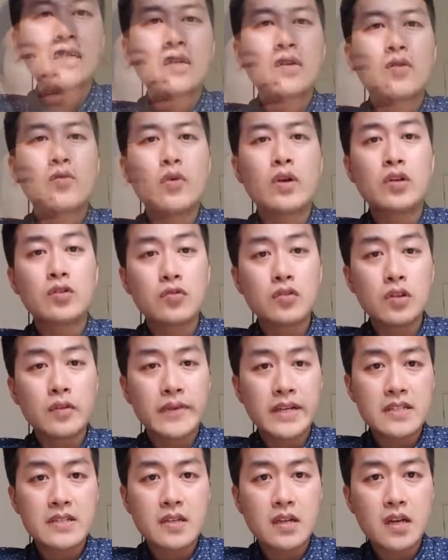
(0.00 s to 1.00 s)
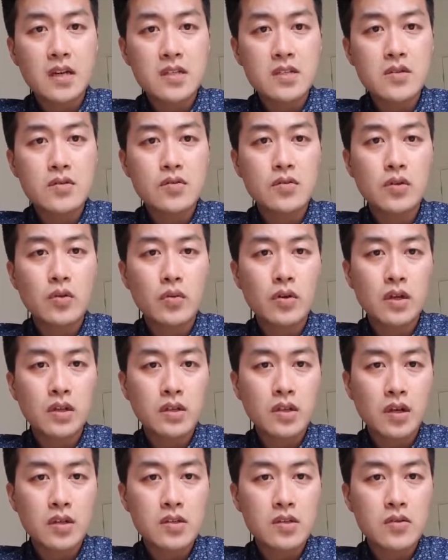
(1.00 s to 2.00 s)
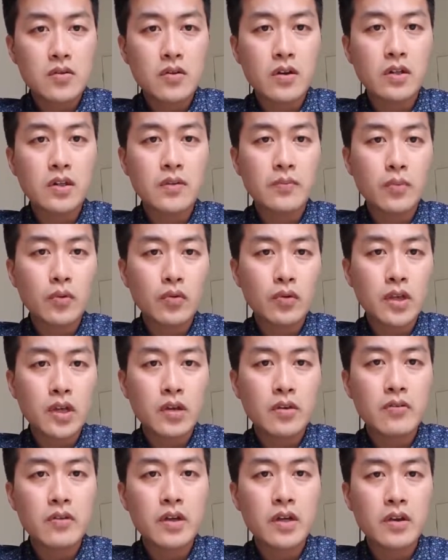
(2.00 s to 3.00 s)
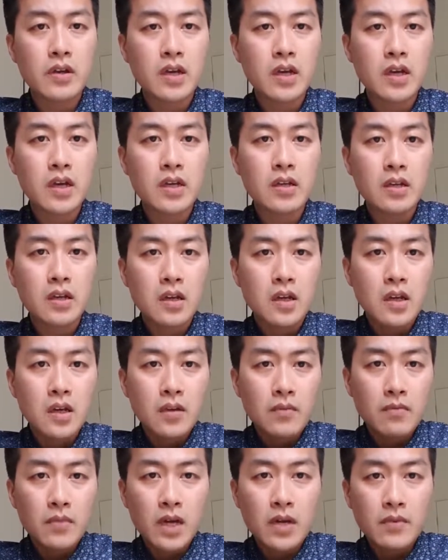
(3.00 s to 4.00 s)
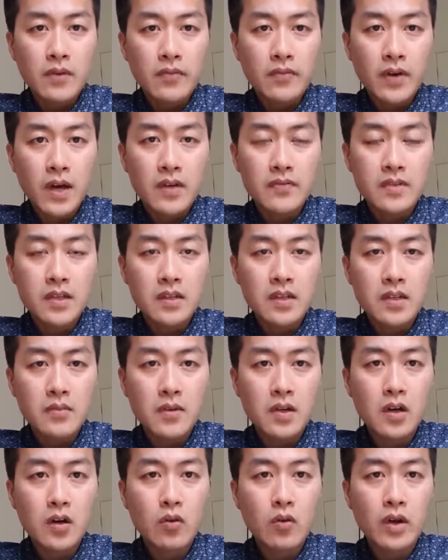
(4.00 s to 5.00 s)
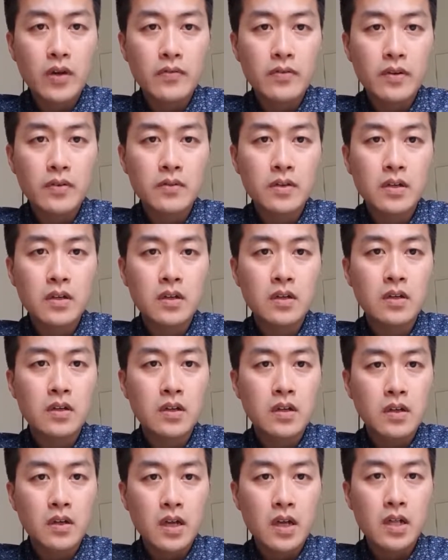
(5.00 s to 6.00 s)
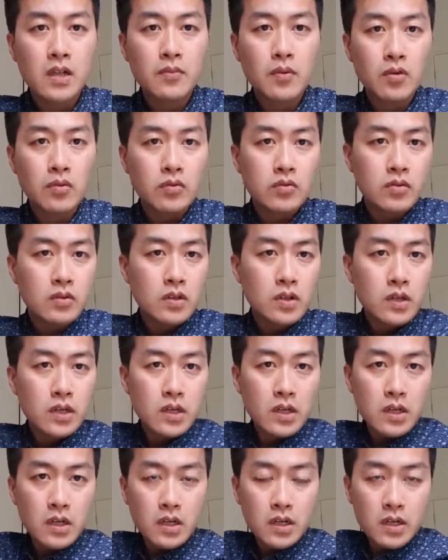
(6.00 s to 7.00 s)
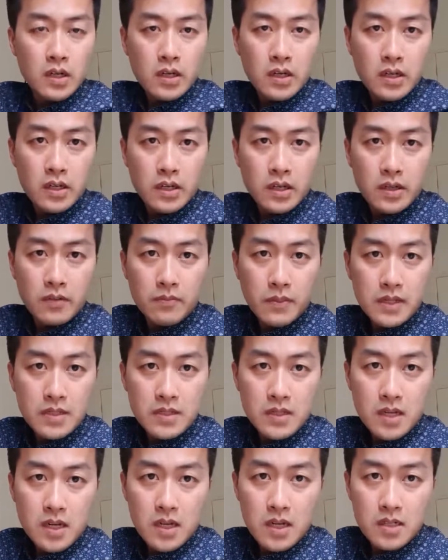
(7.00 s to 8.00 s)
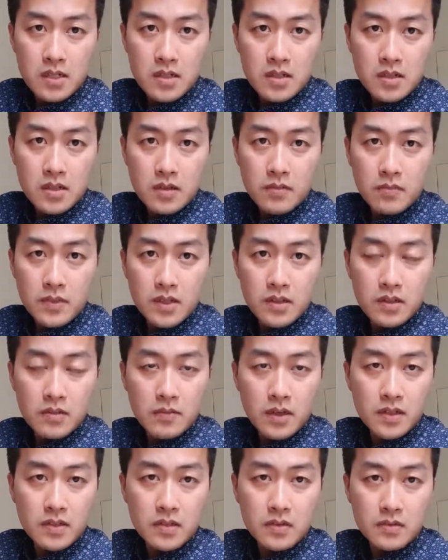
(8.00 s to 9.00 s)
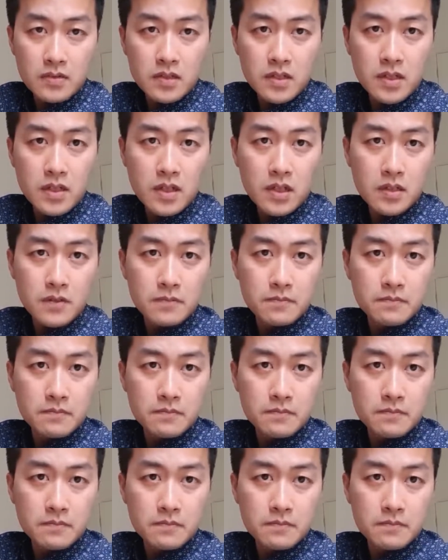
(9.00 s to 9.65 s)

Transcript: When you do the massage, you don't want to touch around the bony area again. Maybe 5 centimeters away from the elbow, and massage the middle muscles here.